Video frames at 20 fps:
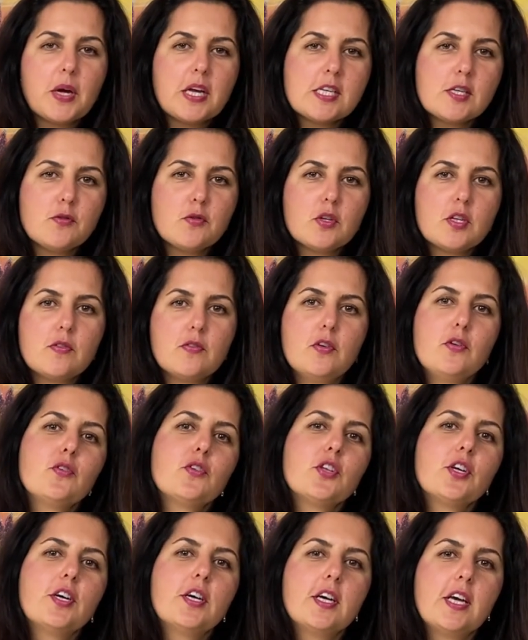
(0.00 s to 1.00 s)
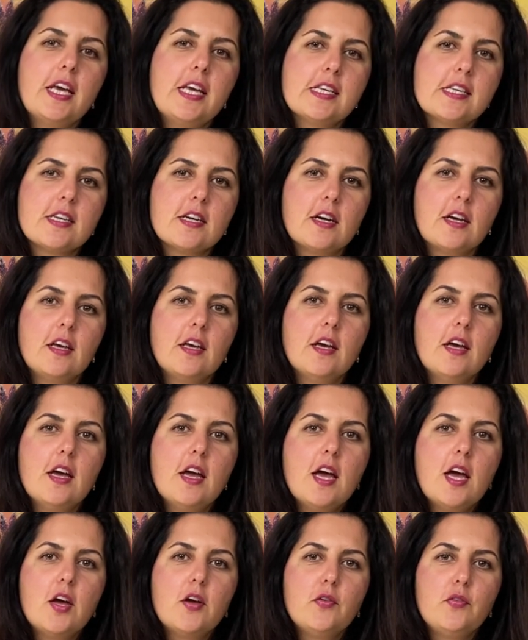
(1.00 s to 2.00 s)
It's made by the Korean
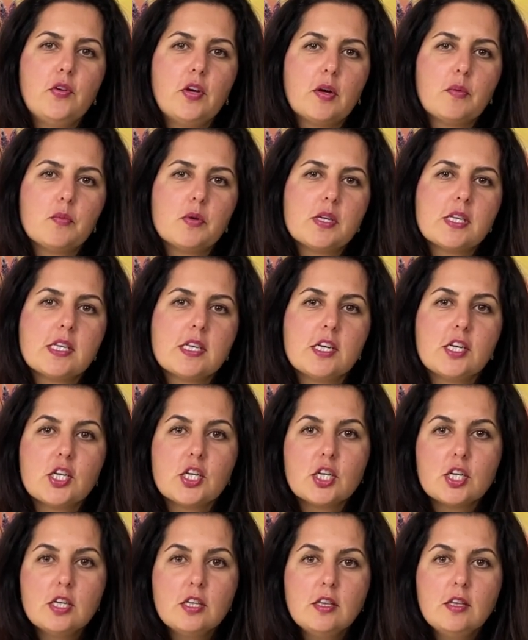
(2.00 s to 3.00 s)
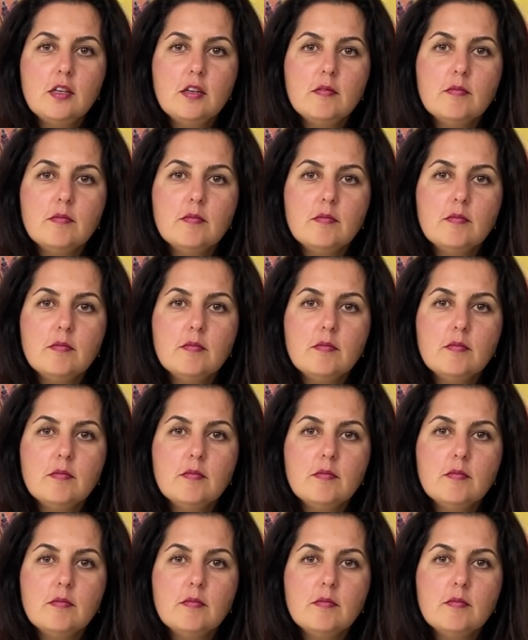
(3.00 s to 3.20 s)
manufacturer SAESHIN,